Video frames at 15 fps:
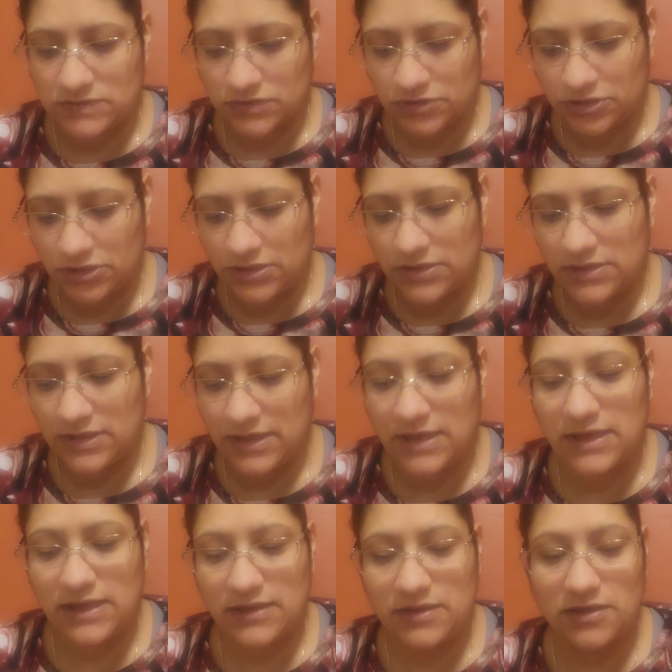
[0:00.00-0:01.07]
good
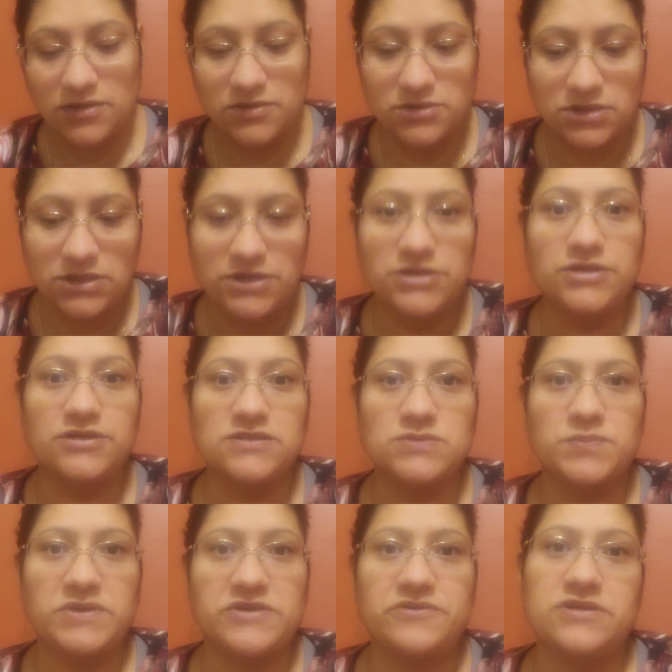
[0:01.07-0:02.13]
and good learning
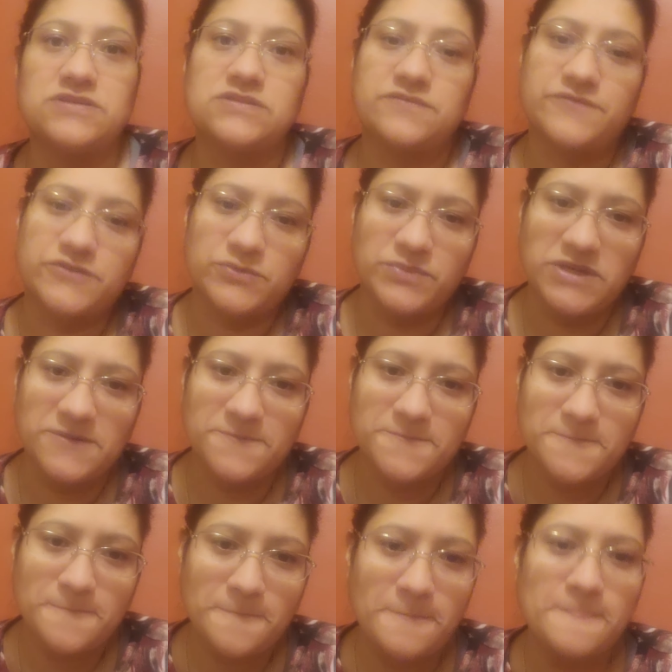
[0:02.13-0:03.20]
experience for me.
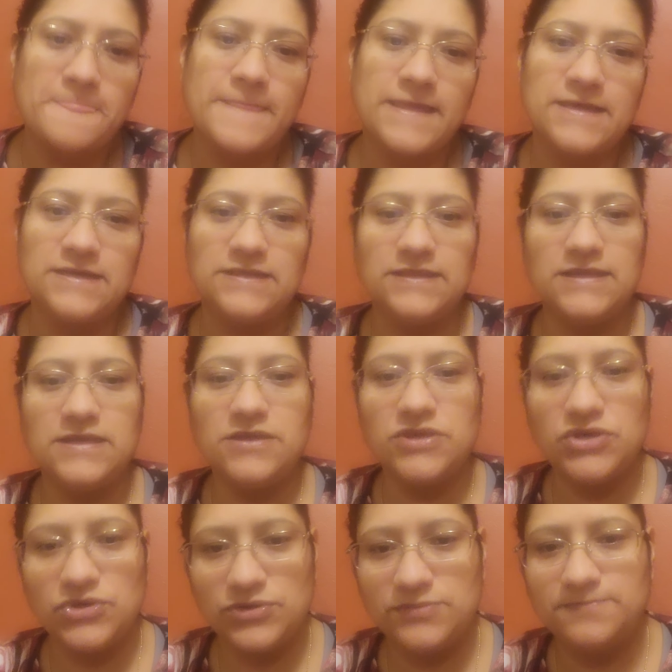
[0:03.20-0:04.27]
Thank
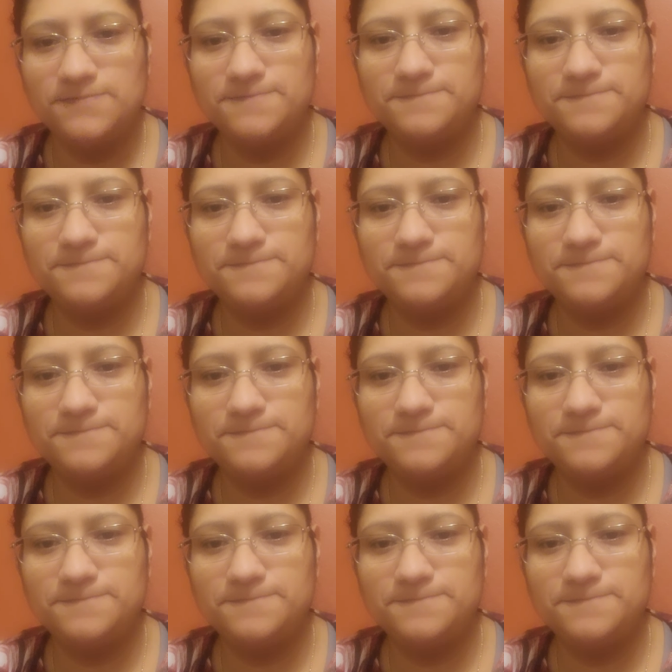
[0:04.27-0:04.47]
you.